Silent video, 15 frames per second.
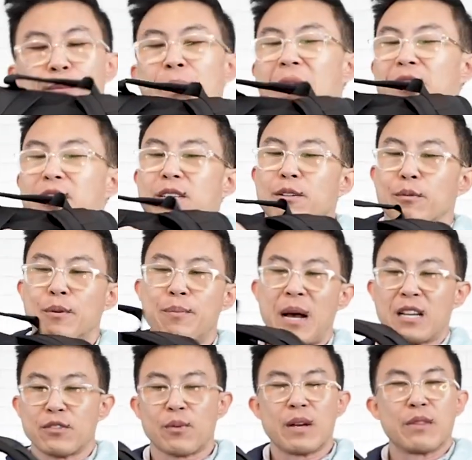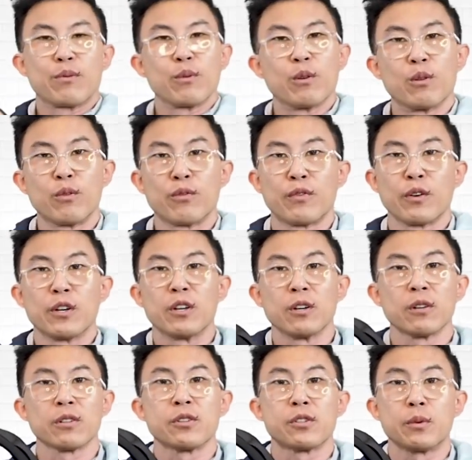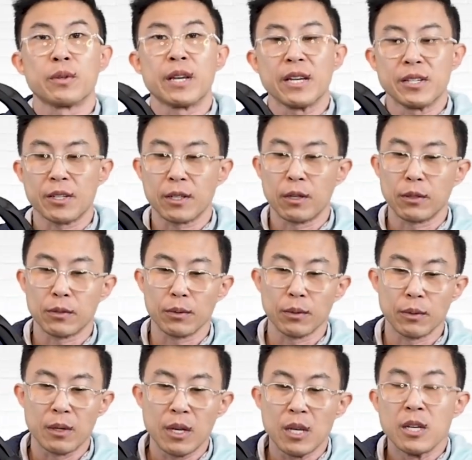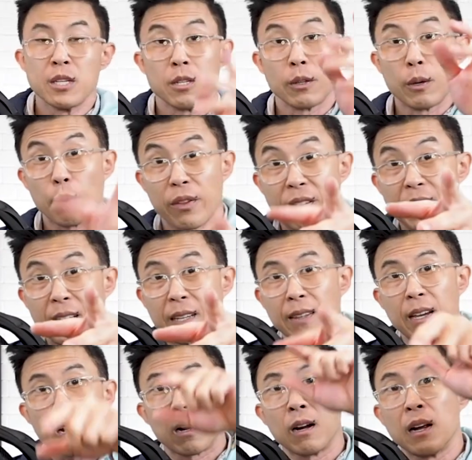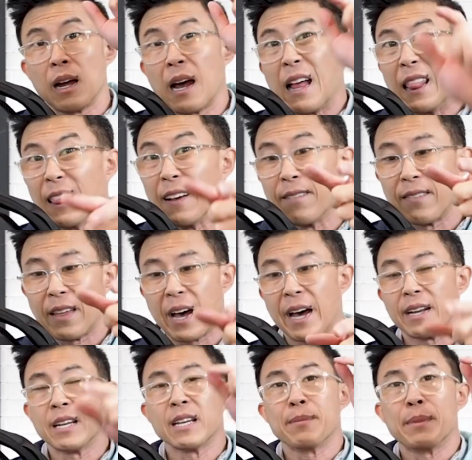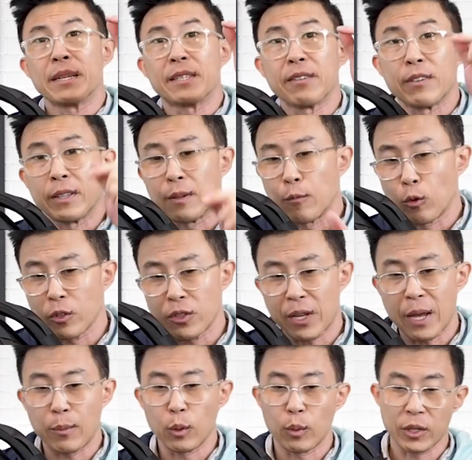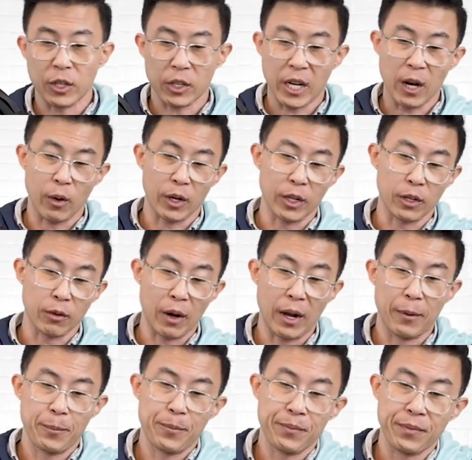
it pass, it would pass right through for your suitcase to go through. So they were thinking there. I love that. Makes everything more stable when you're carrying it around.